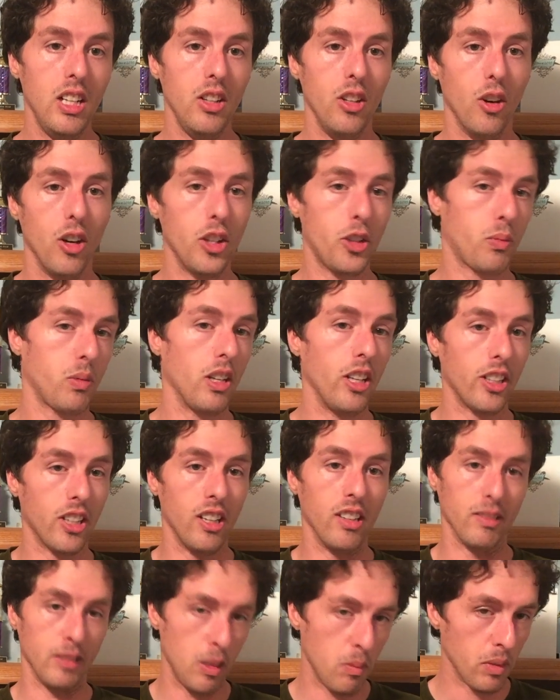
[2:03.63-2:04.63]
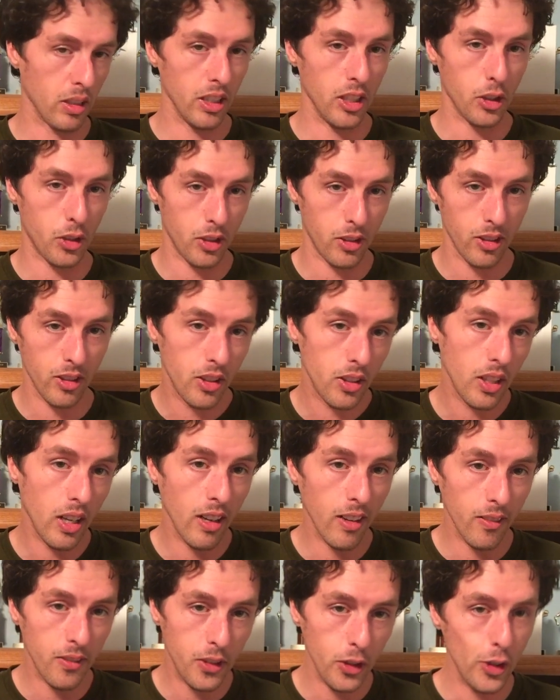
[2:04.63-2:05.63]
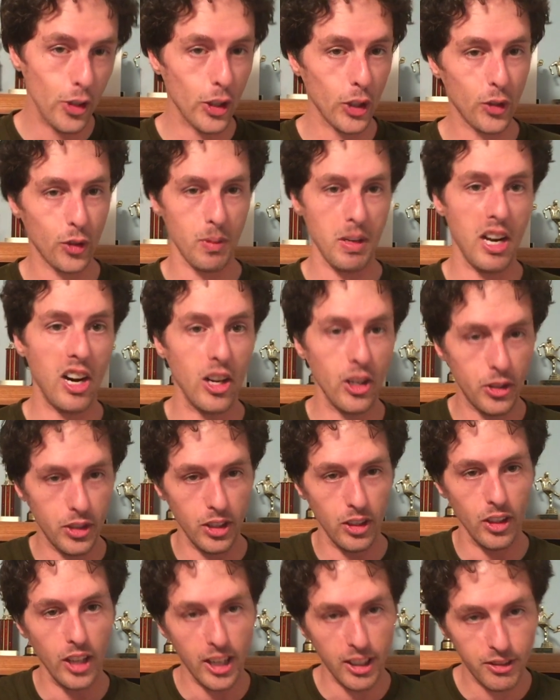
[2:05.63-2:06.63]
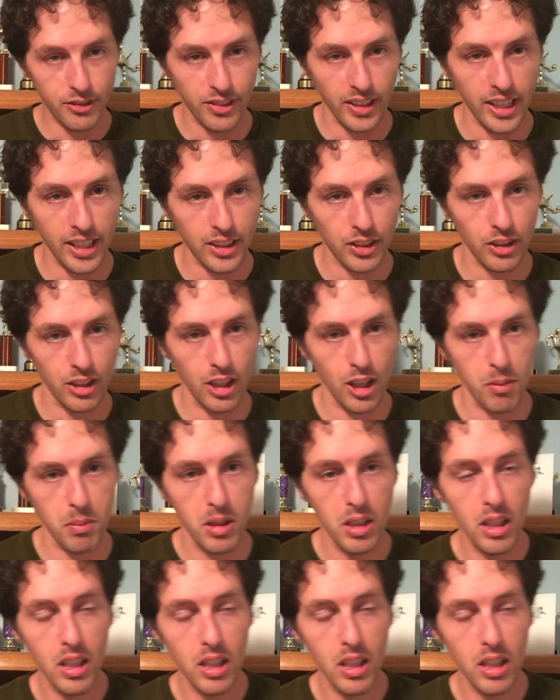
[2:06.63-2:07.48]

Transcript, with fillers: No one's probably going to remember this a few years from now like Fight Club.